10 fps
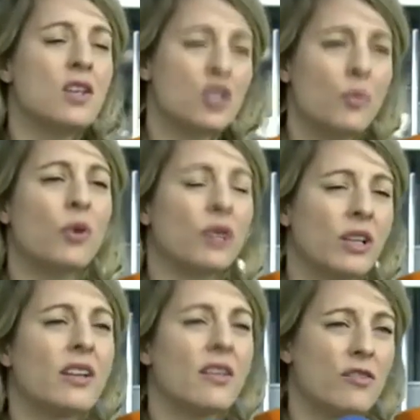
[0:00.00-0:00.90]

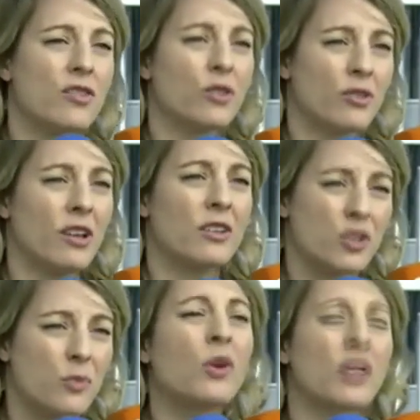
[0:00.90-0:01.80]
supportive
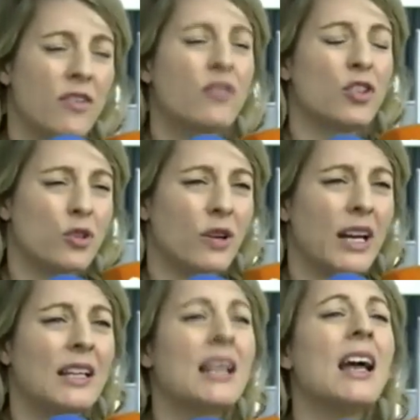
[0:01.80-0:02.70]
of
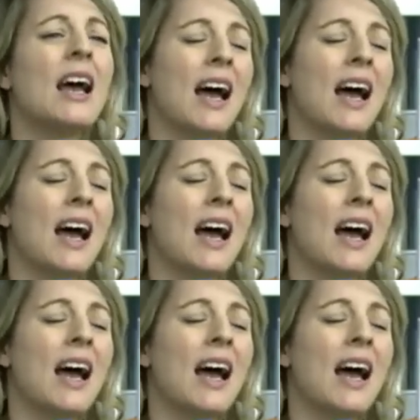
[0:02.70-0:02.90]
Ukraine,